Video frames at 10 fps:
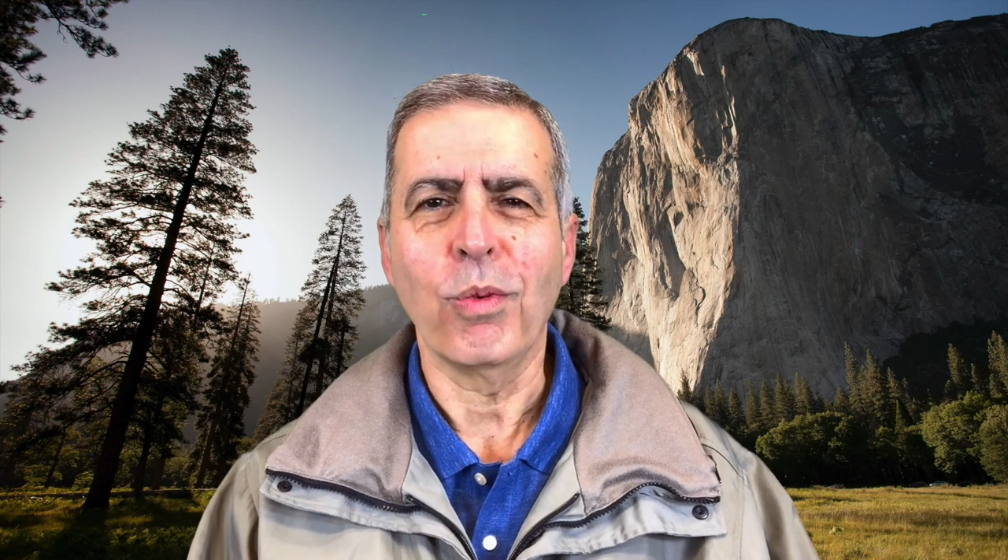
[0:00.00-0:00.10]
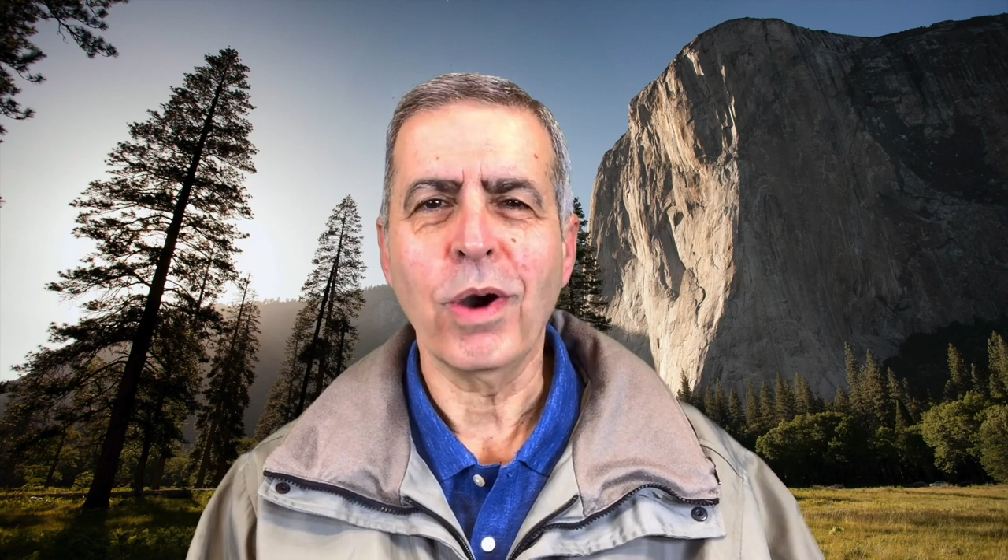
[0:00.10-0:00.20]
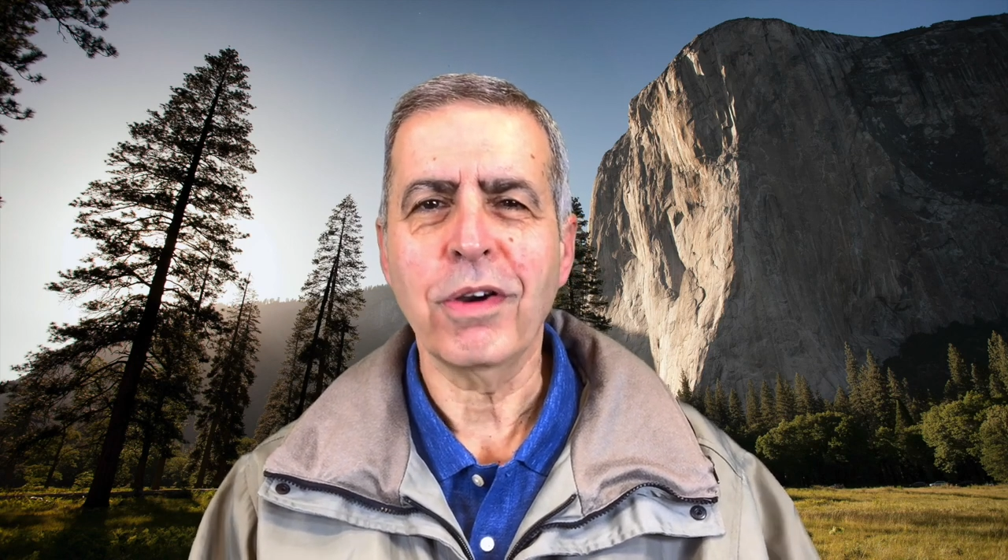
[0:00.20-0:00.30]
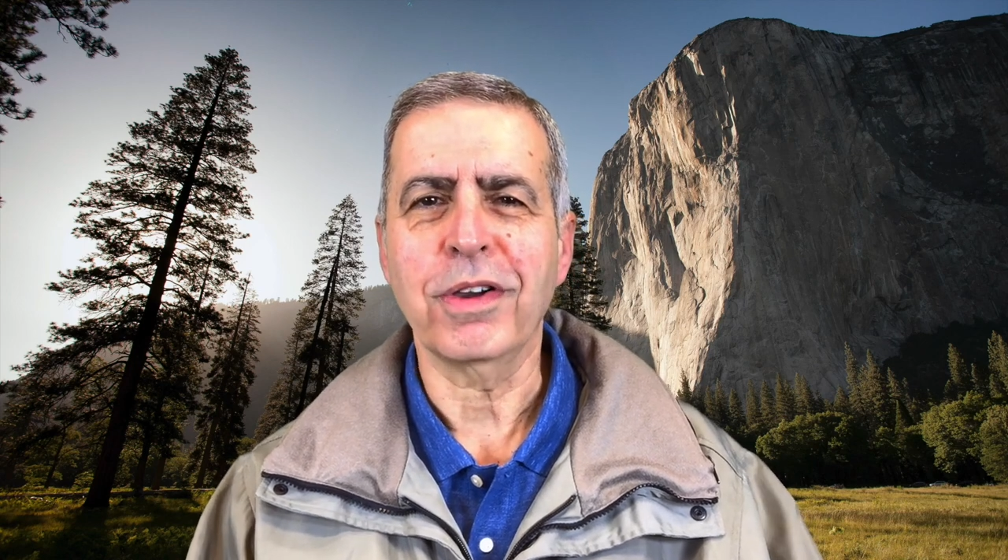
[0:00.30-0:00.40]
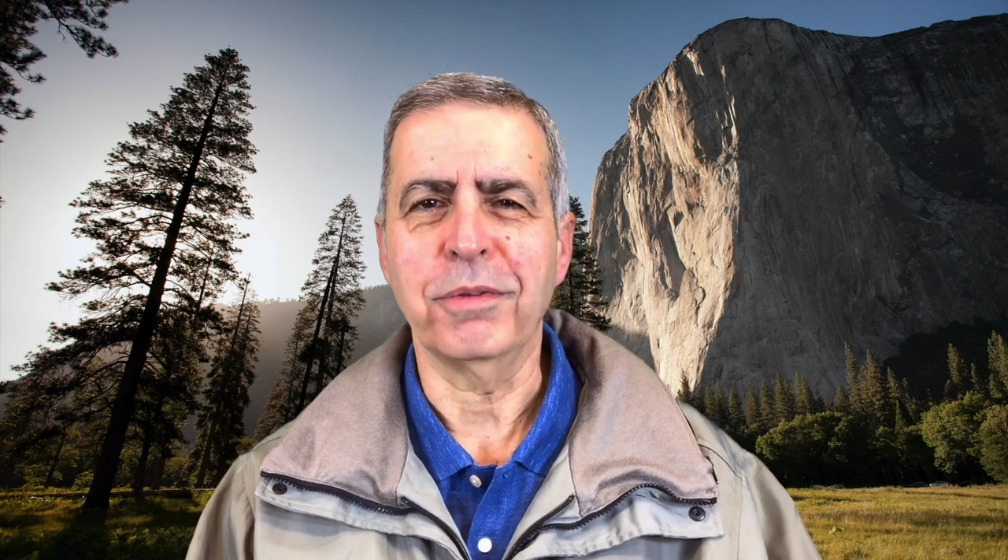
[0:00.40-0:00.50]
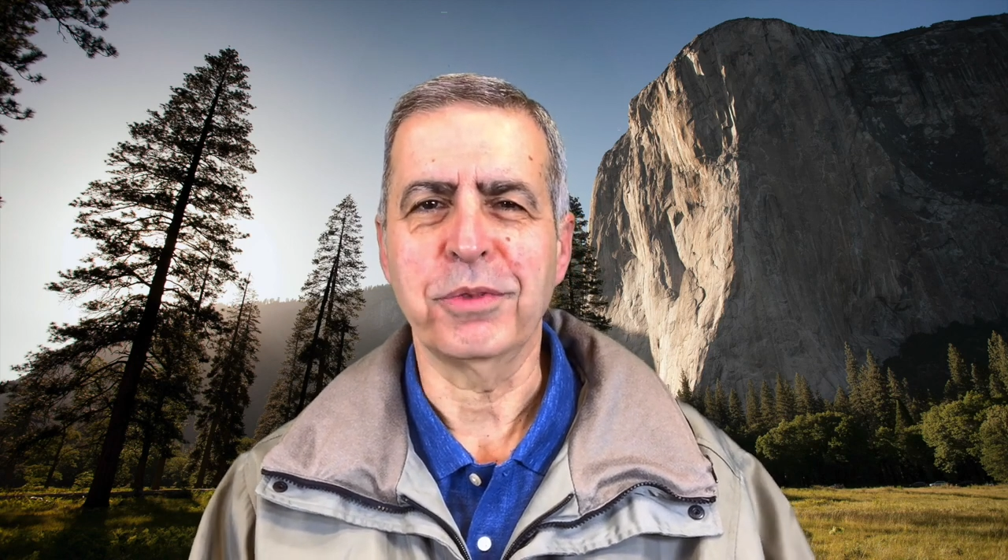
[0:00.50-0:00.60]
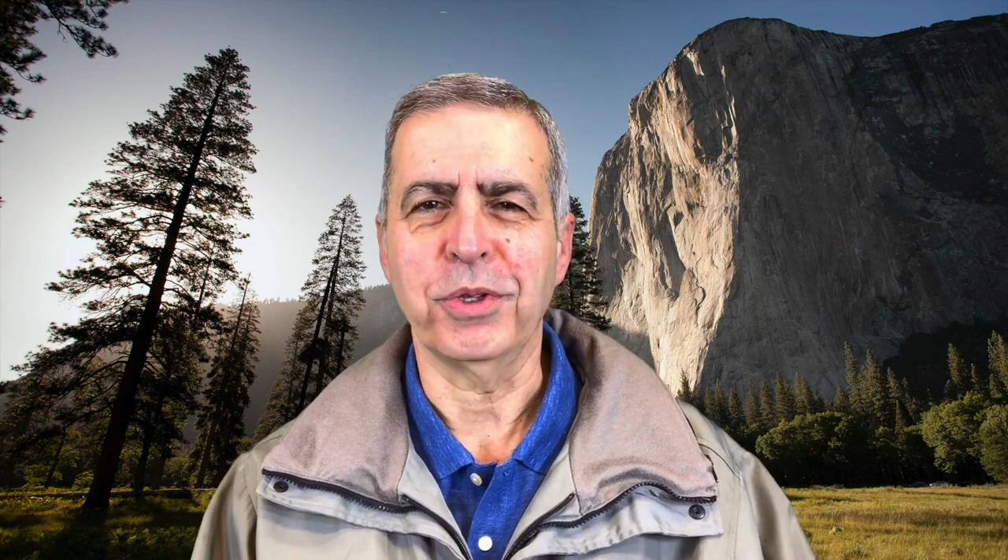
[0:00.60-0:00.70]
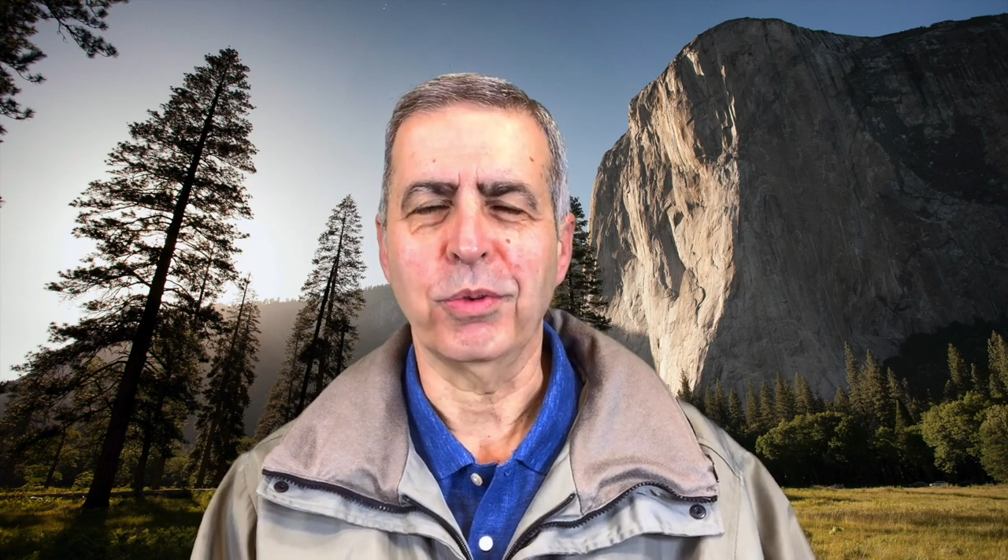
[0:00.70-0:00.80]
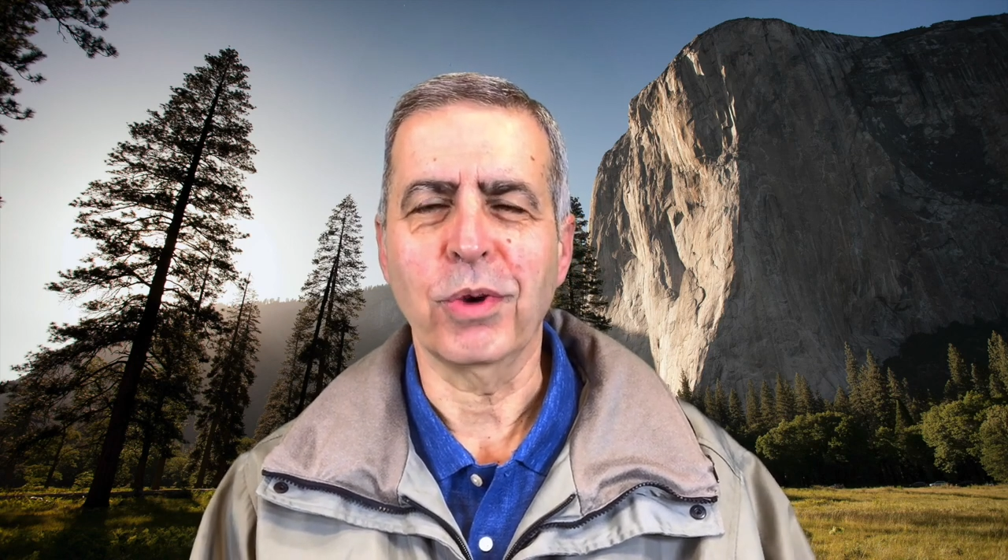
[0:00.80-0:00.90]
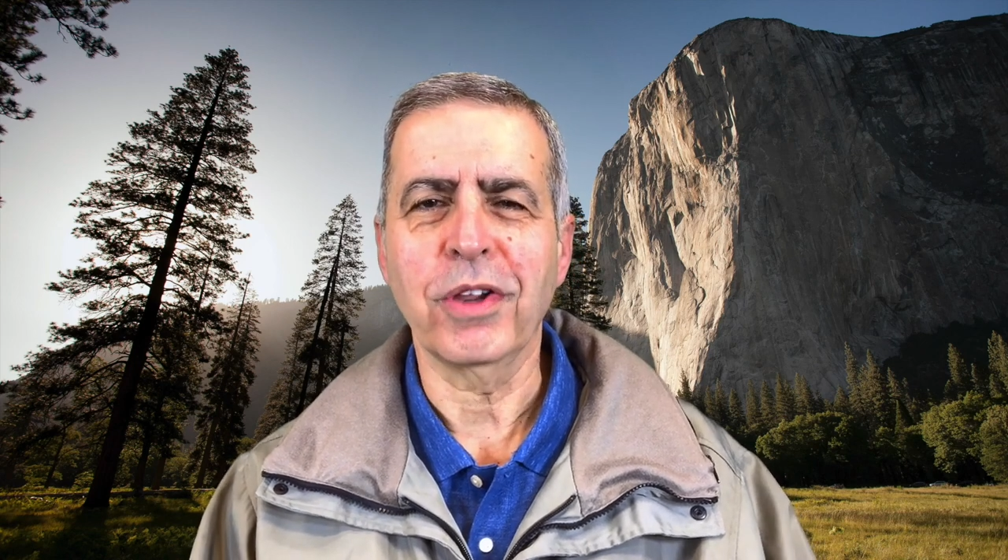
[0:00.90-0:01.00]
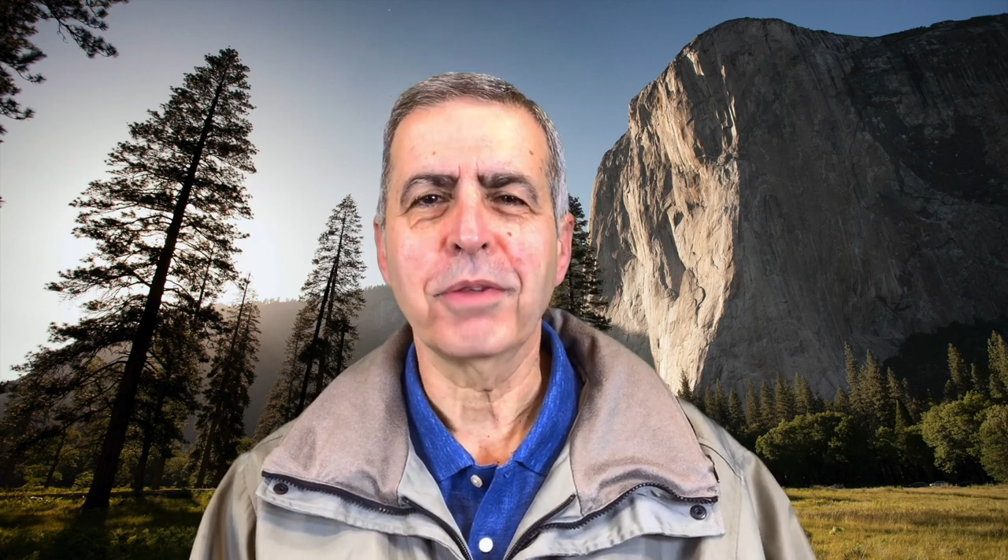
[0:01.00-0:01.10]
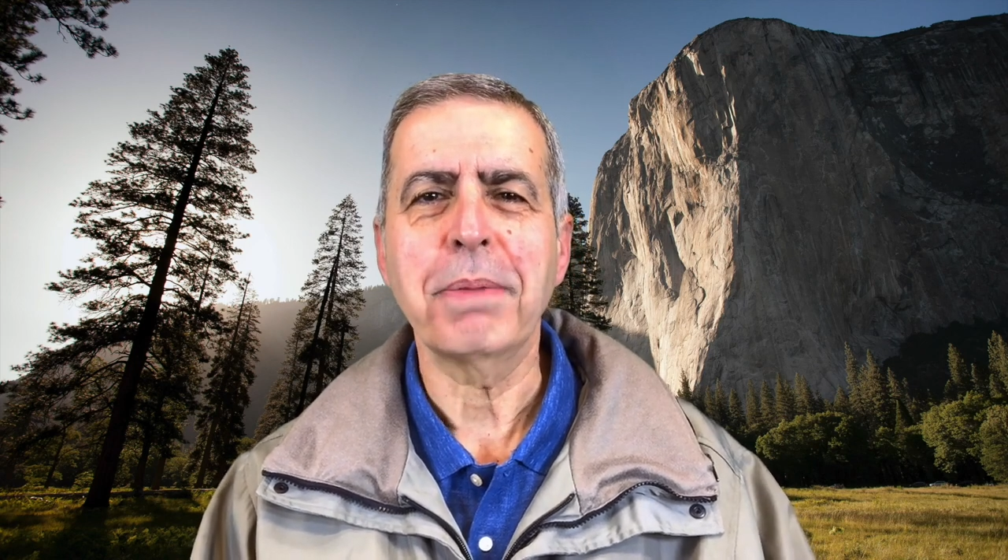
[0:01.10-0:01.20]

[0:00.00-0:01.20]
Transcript: welcome to the World